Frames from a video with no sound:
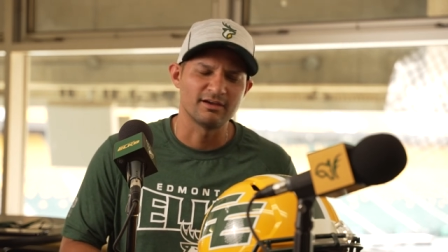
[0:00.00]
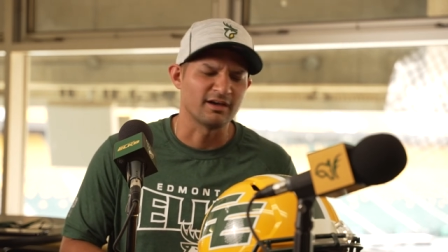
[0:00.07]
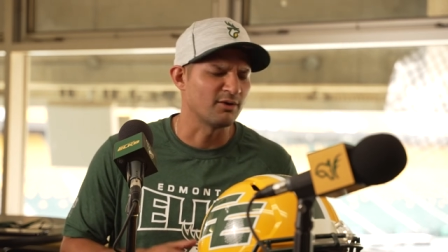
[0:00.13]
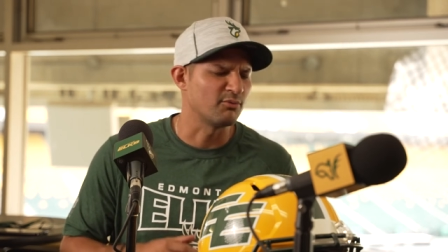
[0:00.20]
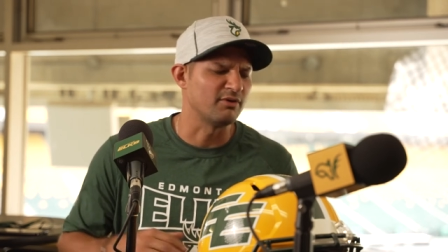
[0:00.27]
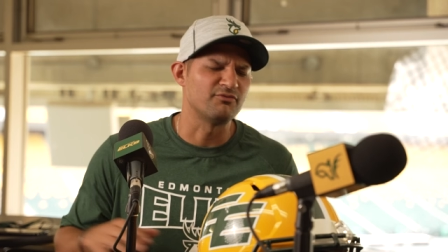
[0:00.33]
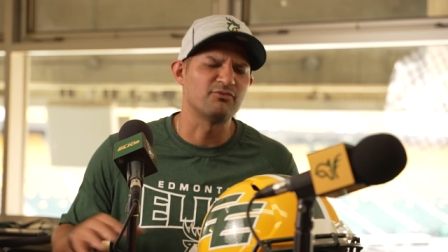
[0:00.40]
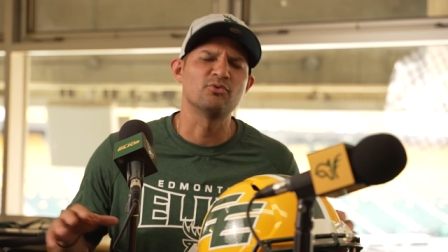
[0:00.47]
I
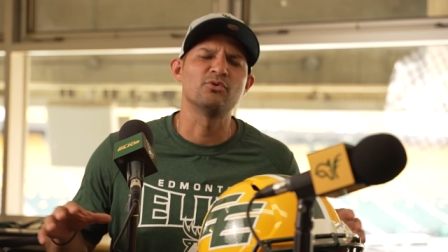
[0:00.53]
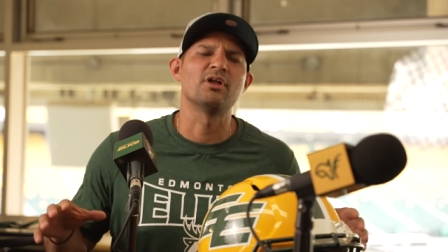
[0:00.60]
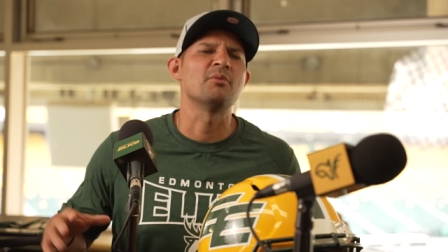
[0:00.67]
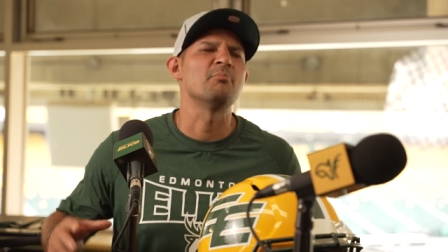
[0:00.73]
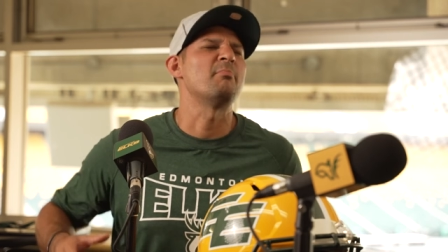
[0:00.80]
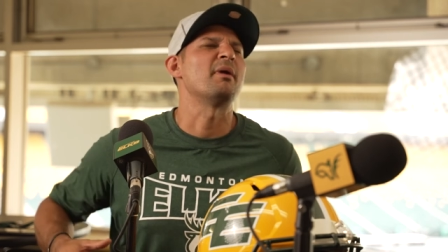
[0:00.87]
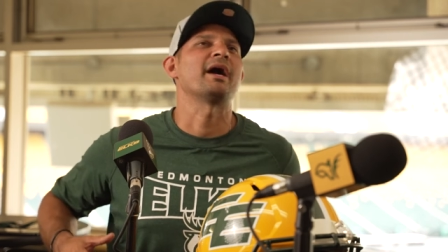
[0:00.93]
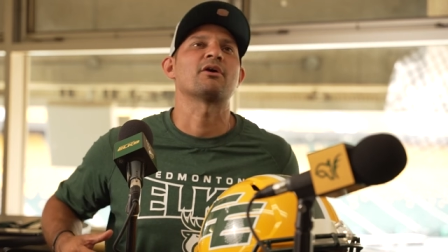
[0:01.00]
went
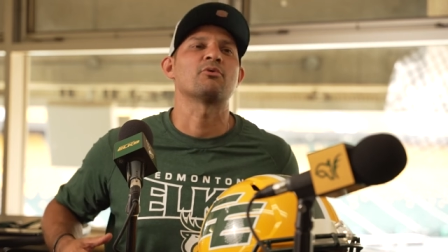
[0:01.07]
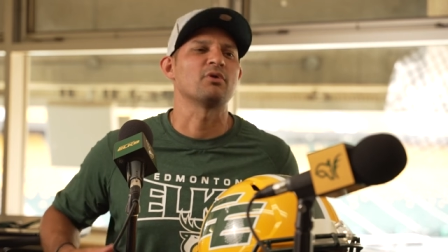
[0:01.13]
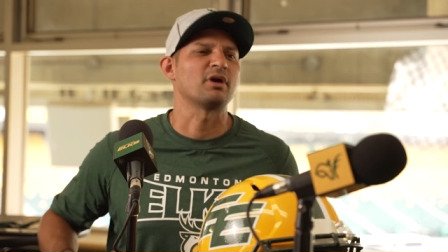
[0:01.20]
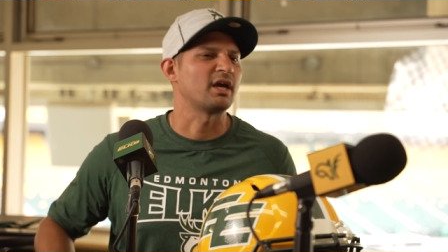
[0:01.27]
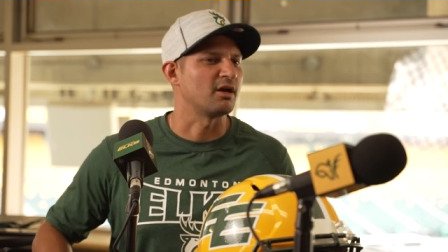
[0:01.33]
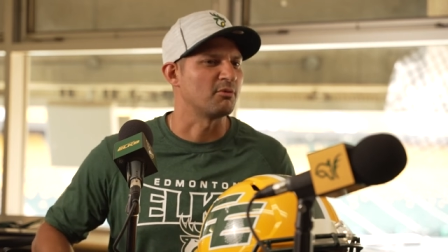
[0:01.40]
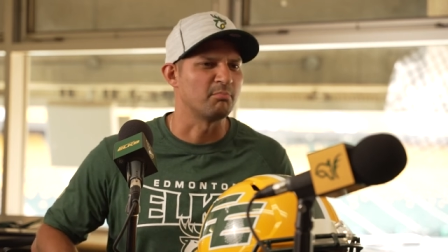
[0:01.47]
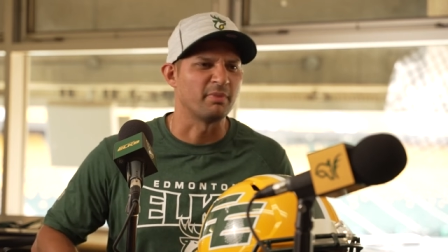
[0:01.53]
full-on back
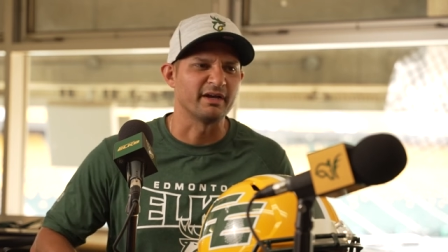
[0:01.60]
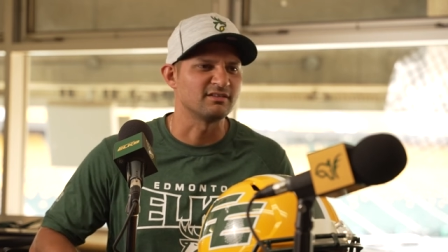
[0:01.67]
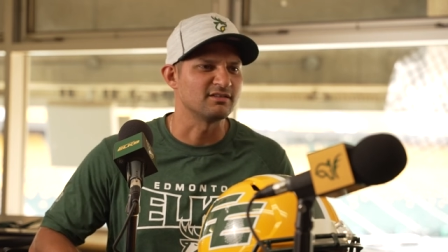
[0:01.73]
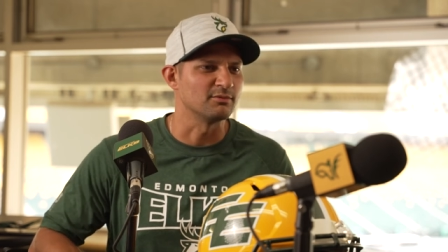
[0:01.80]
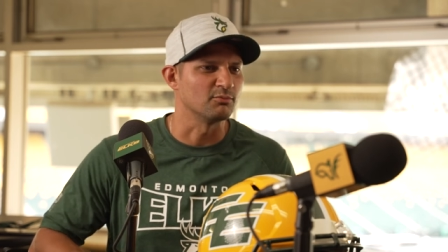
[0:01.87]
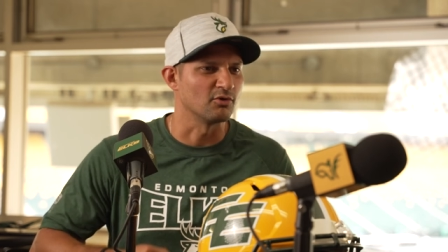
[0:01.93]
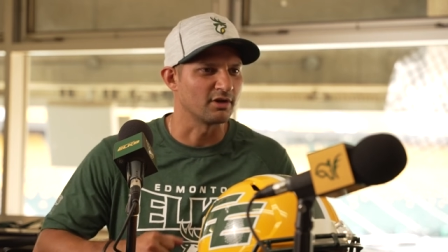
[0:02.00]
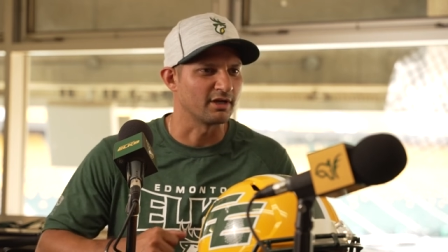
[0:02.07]
workout,
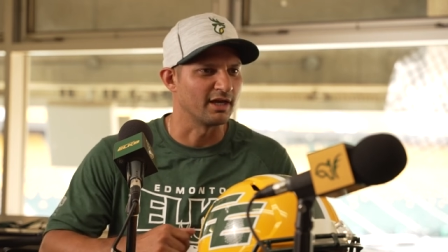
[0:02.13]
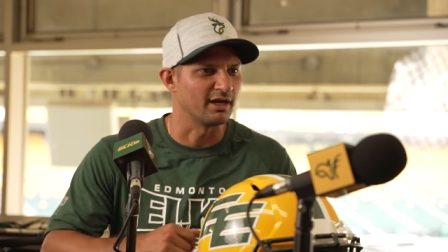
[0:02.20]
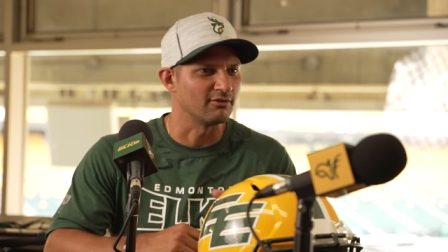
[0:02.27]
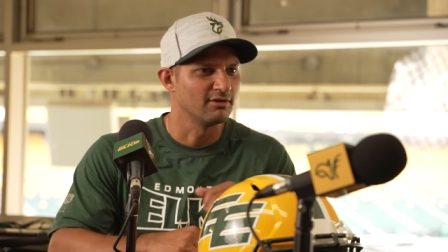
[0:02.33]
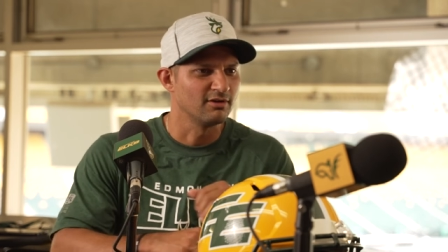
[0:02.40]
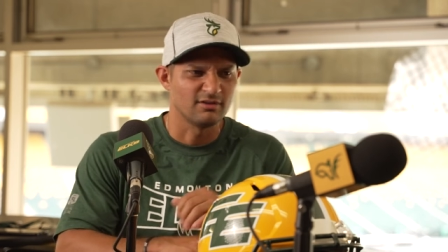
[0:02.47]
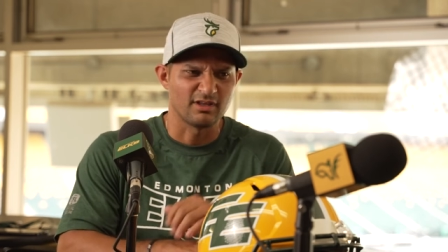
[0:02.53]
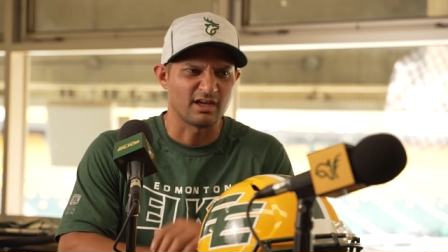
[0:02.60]
bicep workout.
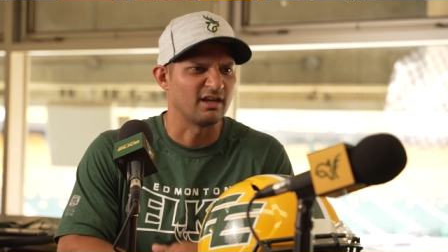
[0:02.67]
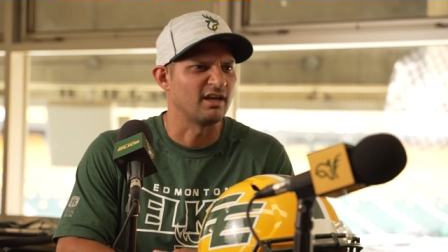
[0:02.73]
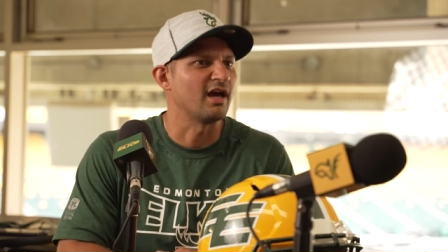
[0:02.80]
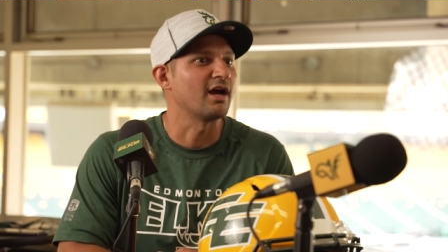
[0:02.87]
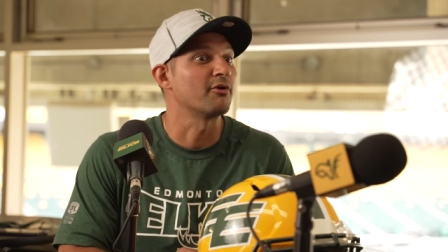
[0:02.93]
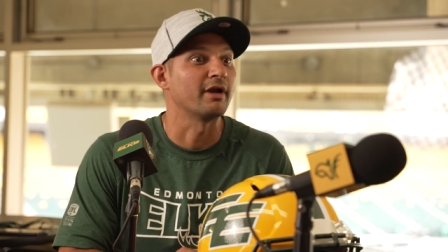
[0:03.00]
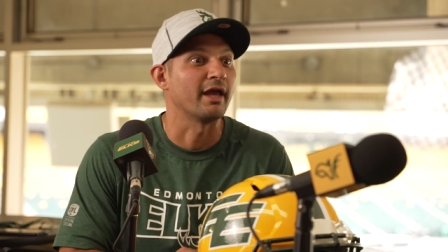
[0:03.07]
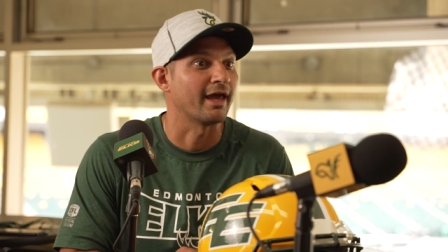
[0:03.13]
Like an
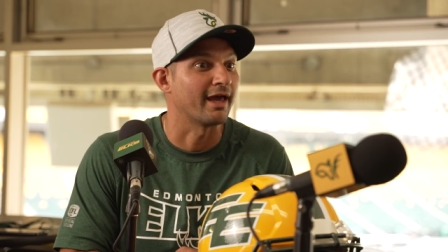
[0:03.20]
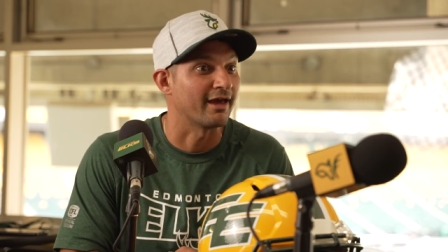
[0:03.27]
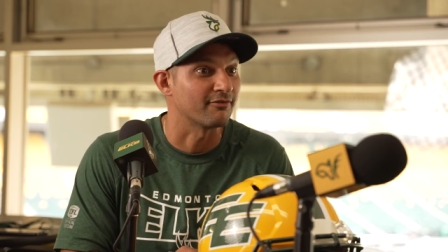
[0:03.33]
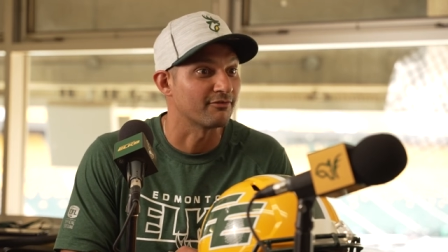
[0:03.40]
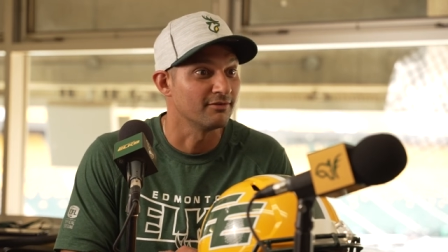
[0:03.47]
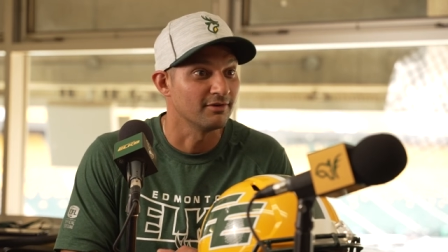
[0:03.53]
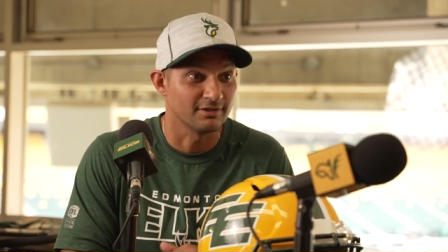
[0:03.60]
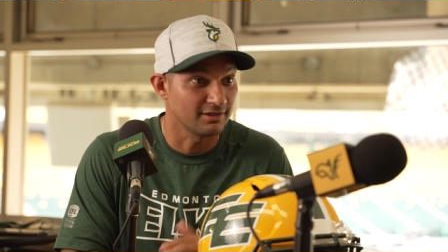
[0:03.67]
hour and a
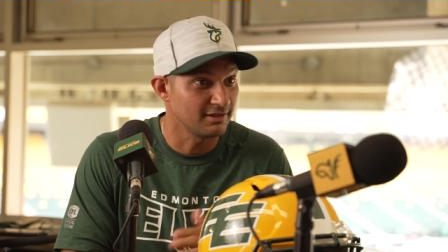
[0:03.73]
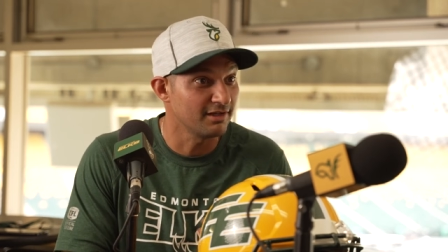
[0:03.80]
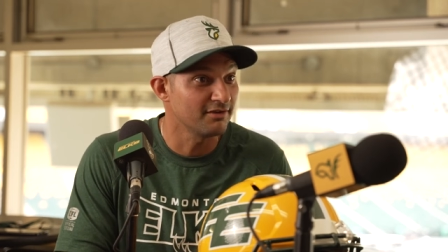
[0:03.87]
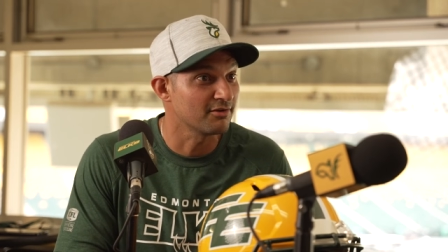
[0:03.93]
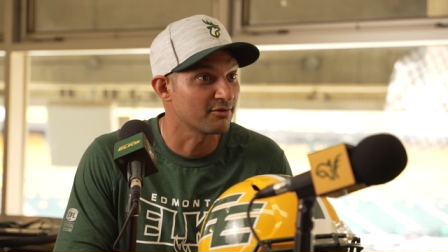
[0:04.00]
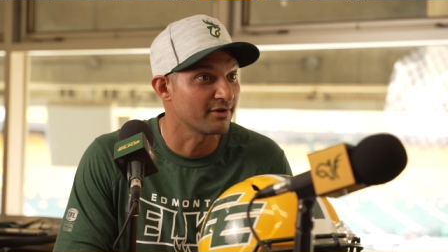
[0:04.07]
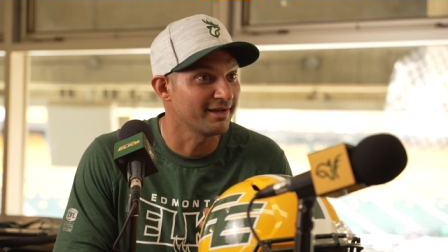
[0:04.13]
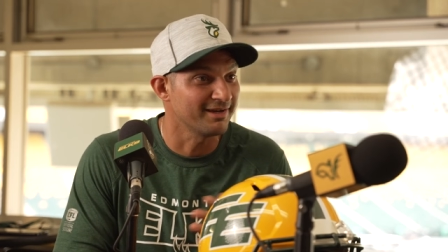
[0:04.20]
half on the day of
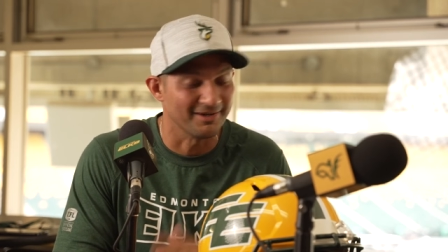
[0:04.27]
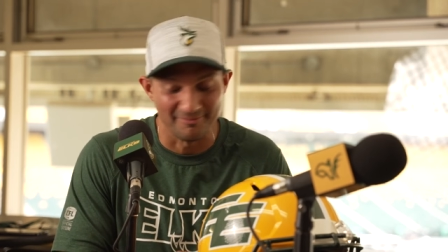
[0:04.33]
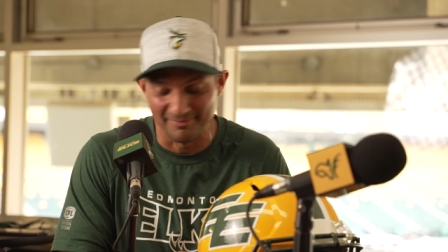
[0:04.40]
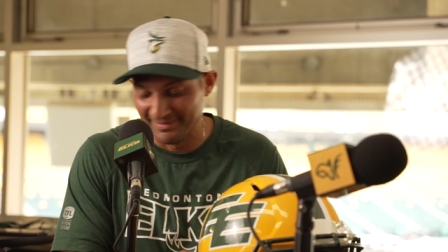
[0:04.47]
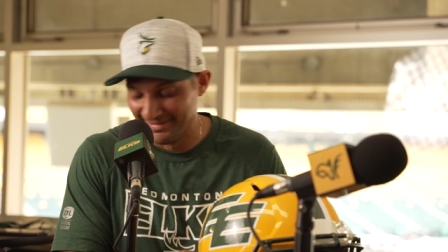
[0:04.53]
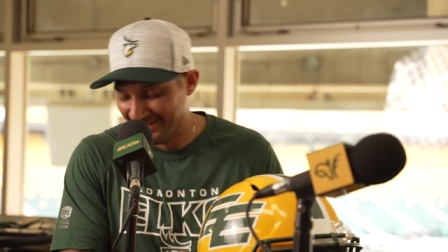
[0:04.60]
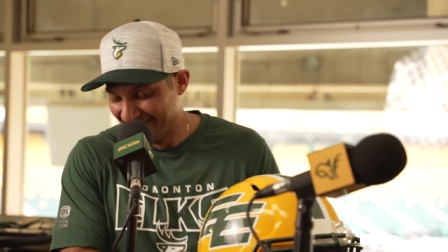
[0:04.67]
the Grey Cup.